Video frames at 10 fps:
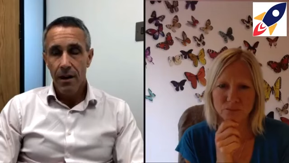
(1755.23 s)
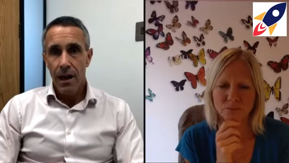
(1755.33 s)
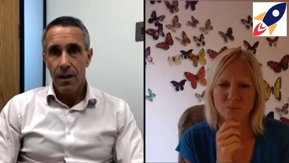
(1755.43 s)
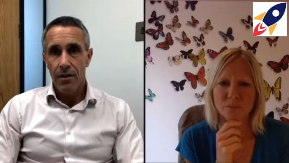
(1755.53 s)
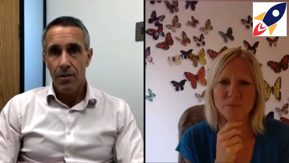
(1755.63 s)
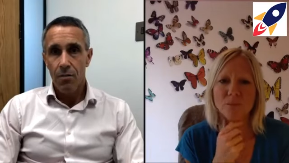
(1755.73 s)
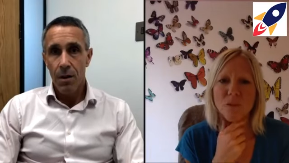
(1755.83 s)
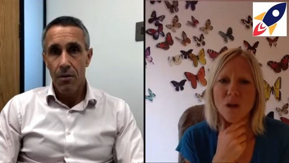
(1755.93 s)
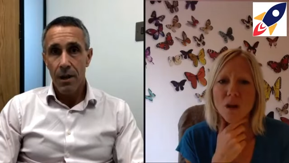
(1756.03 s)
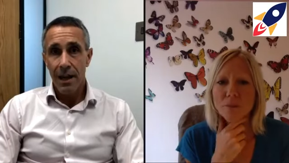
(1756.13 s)
Speaker 1: And
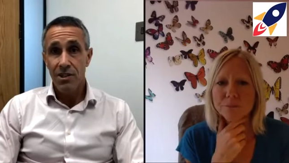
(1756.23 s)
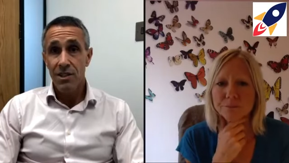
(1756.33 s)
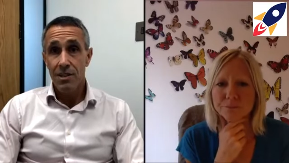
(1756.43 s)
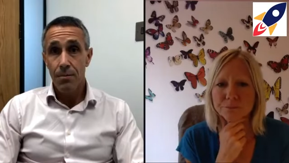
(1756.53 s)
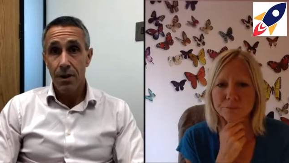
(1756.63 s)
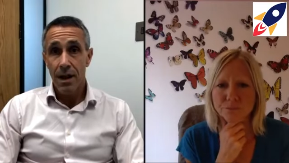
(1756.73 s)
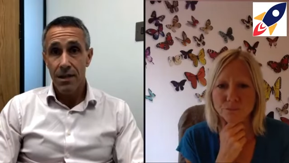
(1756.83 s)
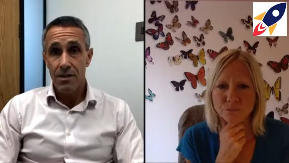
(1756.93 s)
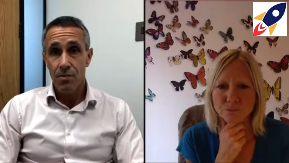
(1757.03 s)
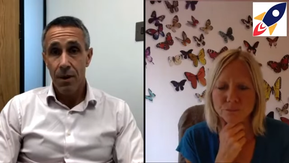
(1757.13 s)
we were actually
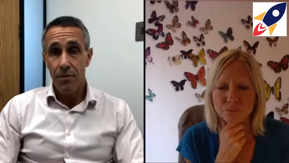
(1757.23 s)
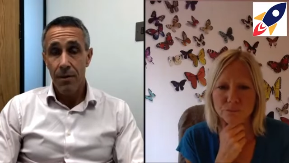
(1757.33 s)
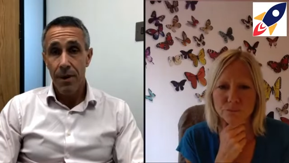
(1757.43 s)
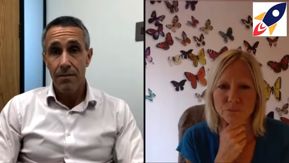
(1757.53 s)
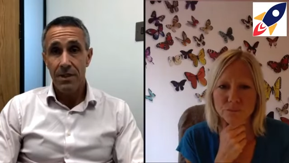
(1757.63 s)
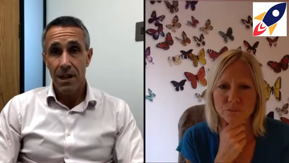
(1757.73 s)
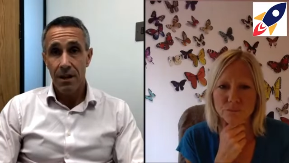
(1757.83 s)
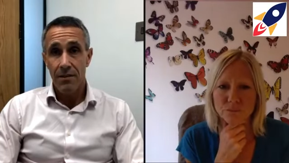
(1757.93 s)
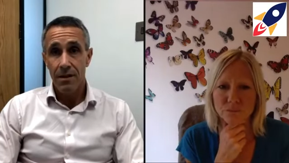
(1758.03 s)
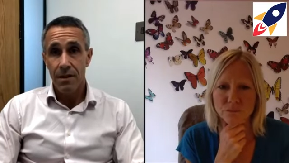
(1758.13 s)
surprised when we mapped
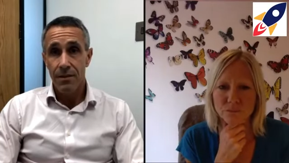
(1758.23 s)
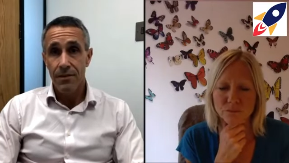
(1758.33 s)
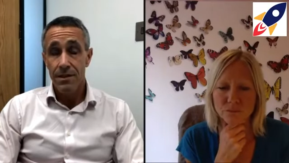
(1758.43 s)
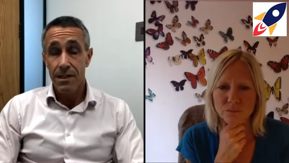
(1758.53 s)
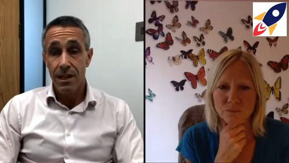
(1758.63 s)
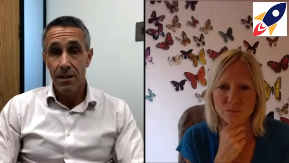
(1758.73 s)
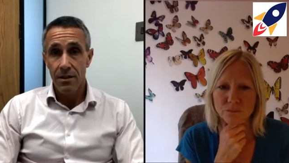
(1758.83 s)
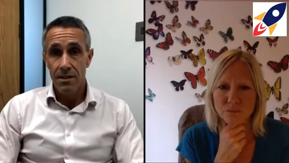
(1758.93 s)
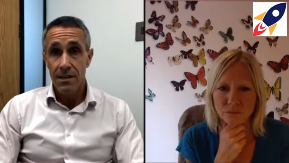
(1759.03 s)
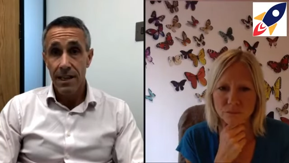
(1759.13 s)
out the different
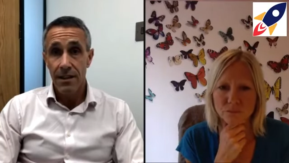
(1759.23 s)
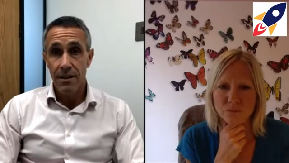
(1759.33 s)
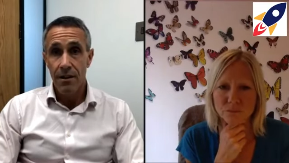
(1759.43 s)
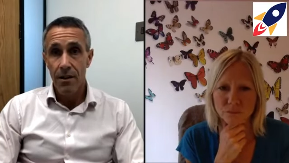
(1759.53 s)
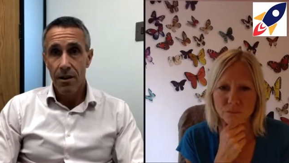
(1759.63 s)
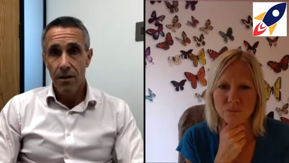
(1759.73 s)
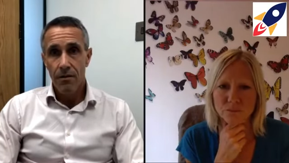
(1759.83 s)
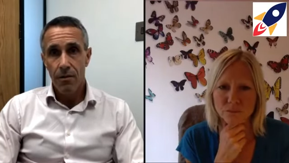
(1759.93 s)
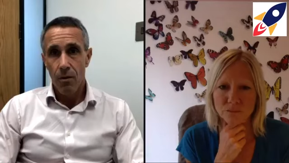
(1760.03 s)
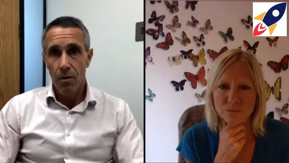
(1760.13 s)
skills needed
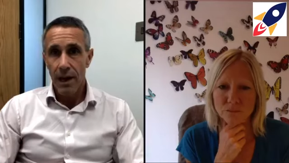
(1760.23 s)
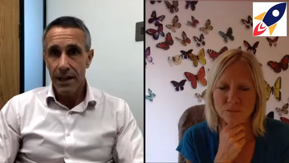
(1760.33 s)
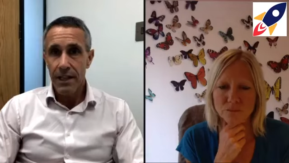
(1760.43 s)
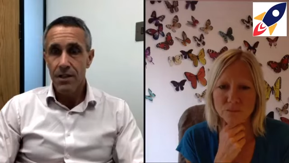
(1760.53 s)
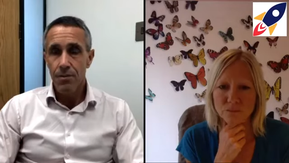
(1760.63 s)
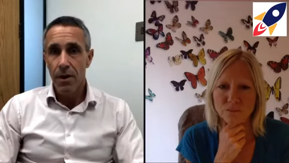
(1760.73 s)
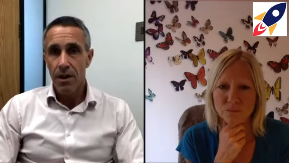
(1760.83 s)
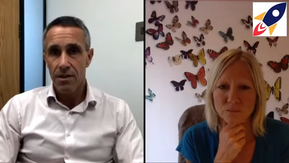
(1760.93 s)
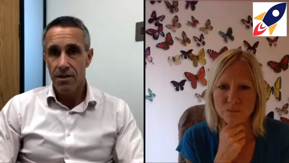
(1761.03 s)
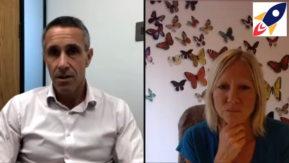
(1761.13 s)
for at each
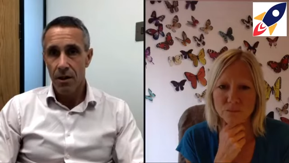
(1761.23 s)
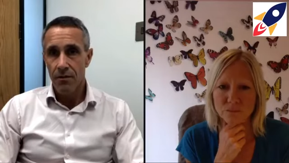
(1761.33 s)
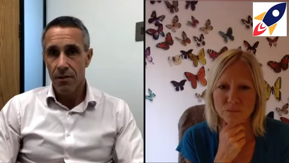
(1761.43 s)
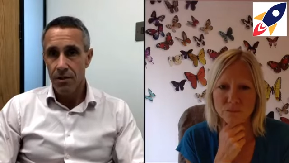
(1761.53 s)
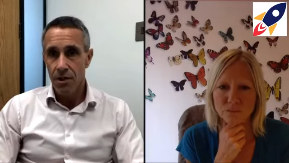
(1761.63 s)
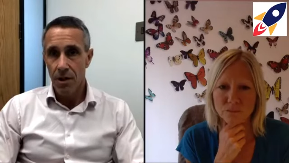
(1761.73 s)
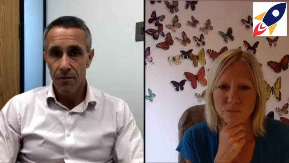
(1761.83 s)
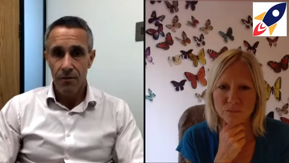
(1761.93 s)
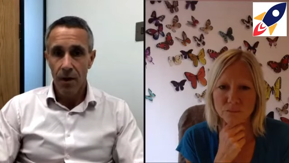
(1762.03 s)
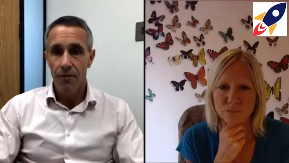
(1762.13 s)
parts of the
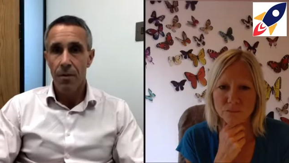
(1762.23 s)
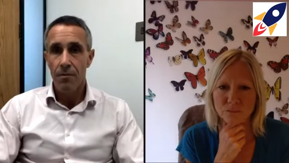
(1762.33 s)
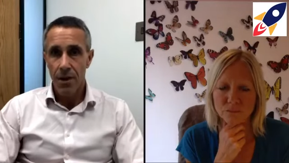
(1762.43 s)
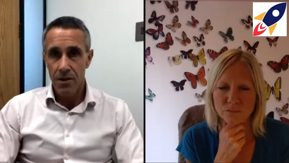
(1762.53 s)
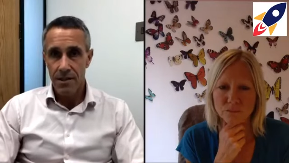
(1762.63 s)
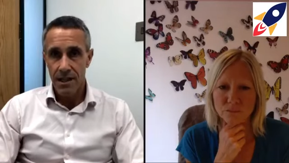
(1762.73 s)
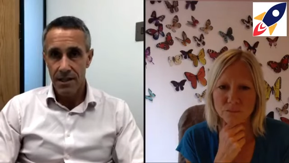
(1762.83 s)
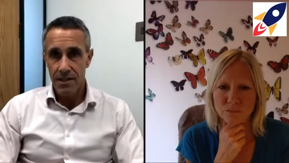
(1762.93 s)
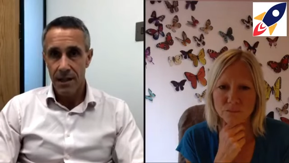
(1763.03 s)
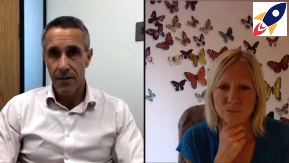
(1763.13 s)
of, of the
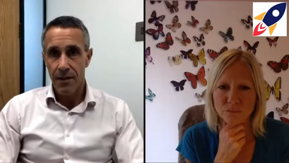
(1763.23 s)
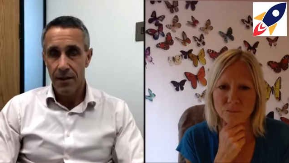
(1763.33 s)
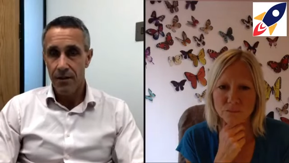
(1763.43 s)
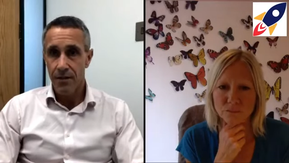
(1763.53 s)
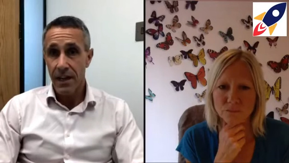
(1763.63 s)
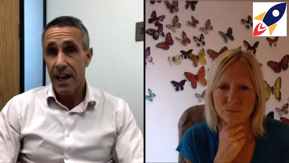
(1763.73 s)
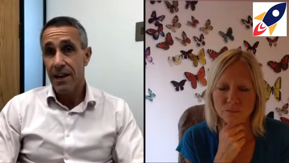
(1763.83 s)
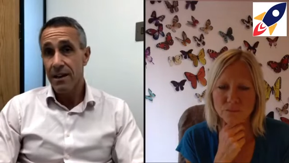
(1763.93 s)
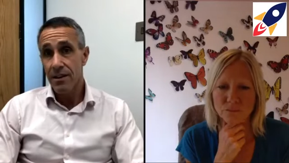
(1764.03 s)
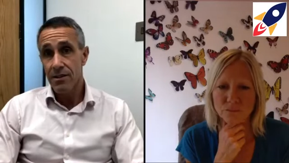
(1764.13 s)
process and the, the
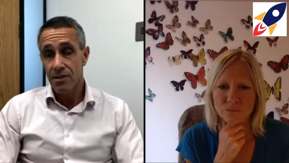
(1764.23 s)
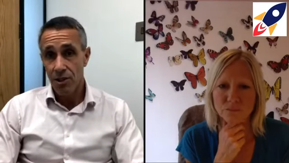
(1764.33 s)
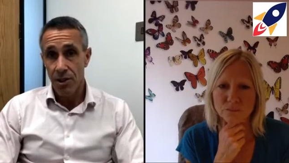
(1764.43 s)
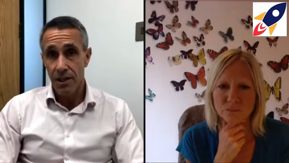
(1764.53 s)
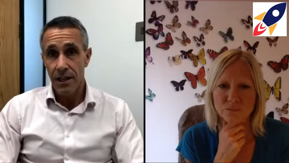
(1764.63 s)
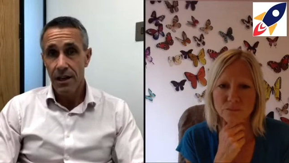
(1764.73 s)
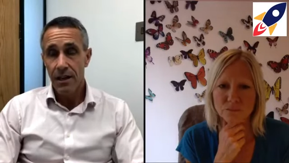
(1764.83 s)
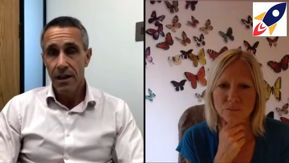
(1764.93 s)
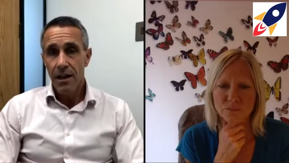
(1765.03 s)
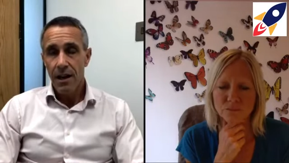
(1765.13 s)
candidate's journey
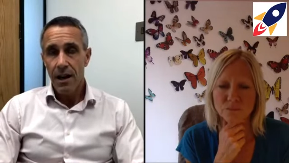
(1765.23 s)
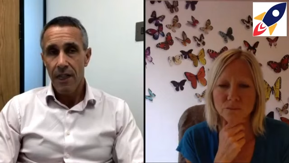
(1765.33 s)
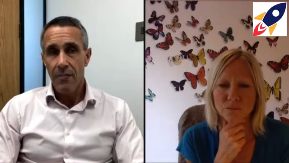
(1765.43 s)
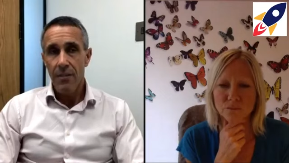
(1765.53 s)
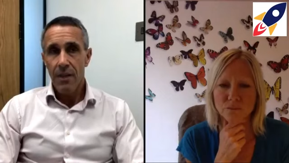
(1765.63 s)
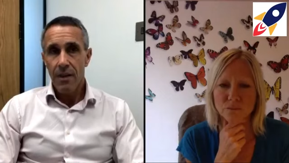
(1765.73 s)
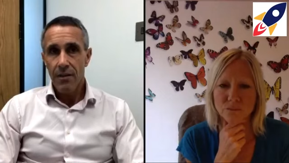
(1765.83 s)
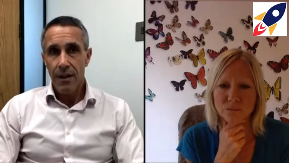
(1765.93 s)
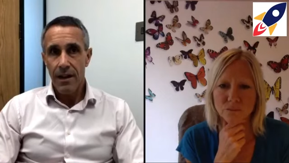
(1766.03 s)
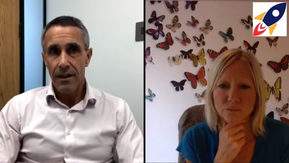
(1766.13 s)
um, mm.
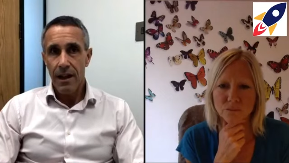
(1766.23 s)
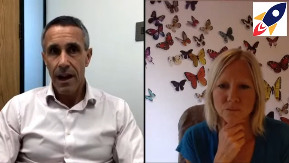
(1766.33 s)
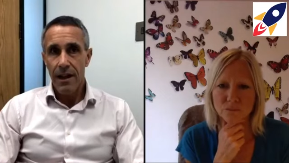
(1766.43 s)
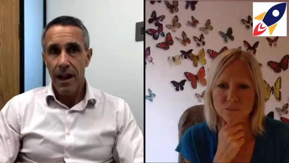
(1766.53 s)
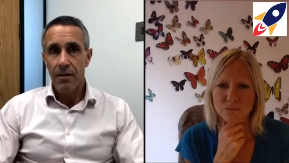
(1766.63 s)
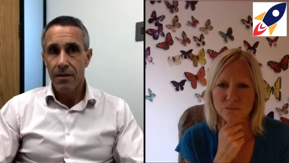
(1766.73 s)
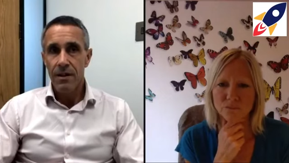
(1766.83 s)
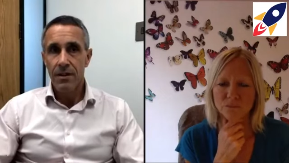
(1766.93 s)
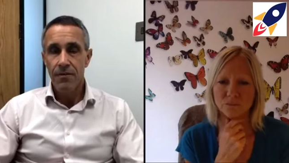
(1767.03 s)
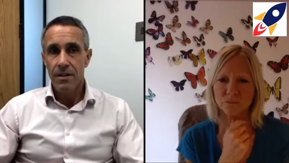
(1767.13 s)
that and and
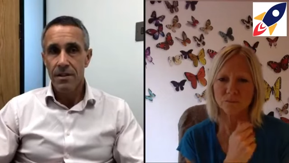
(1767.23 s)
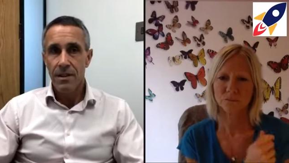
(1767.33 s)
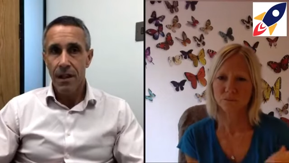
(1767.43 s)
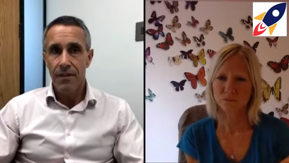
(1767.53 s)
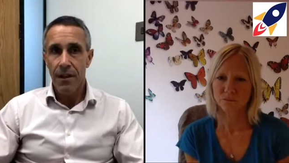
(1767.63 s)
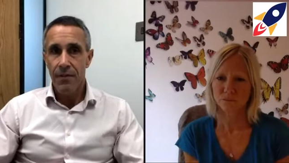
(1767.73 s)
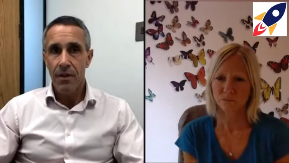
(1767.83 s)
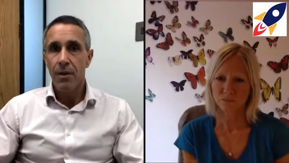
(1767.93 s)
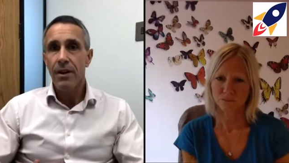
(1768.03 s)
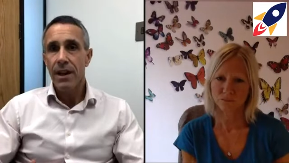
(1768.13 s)
the different that,
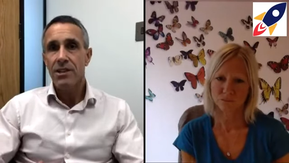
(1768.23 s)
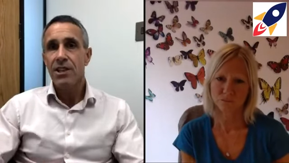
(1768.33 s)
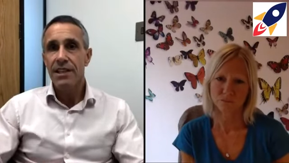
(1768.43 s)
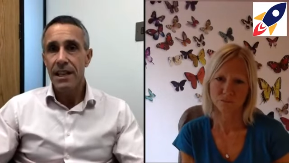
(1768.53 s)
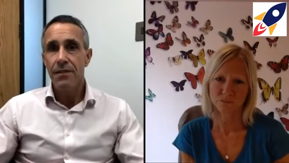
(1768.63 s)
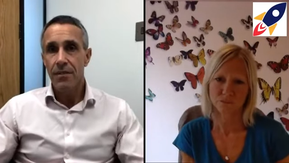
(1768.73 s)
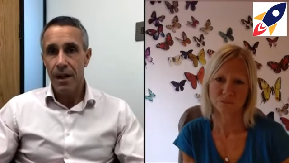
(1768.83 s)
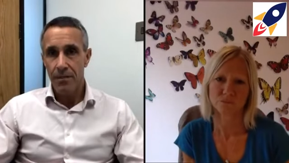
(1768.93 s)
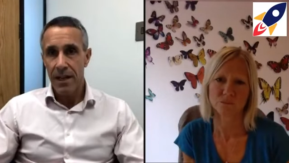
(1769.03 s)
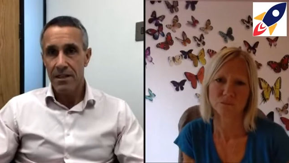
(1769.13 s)
that we could actually
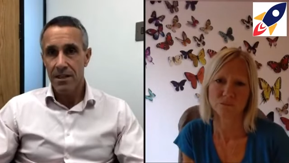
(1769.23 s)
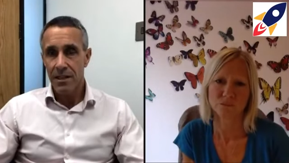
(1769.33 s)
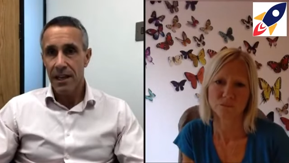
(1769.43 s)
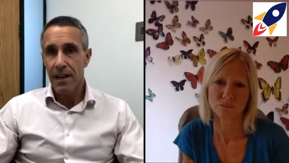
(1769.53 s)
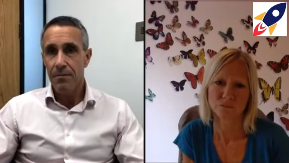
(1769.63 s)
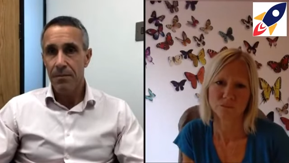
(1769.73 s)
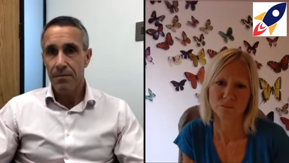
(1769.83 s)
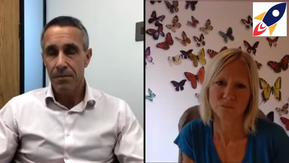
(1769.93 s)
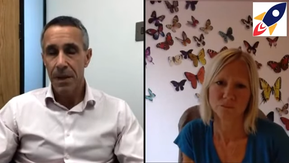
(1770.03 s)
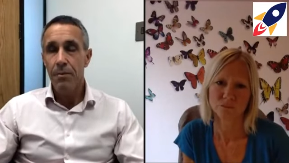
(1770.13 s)
defragment it and get
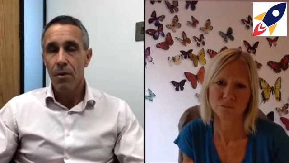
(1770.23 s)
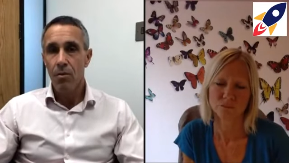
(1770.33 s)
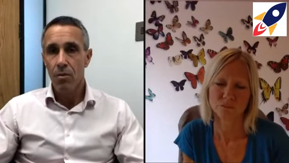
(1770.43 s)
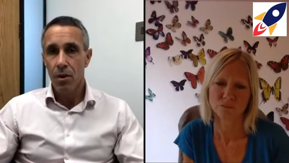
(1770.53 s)
people